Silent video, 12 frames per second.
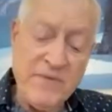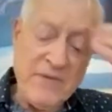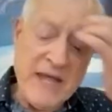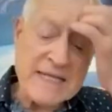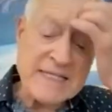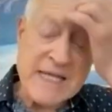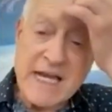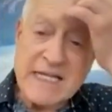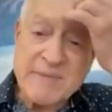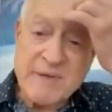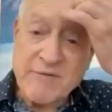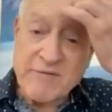That site
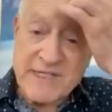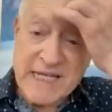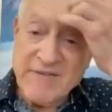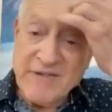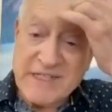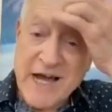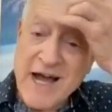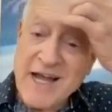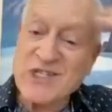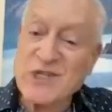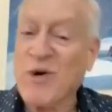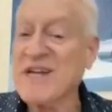has been receiving
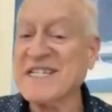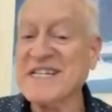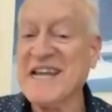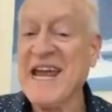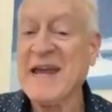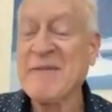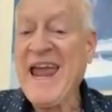tides twice a day.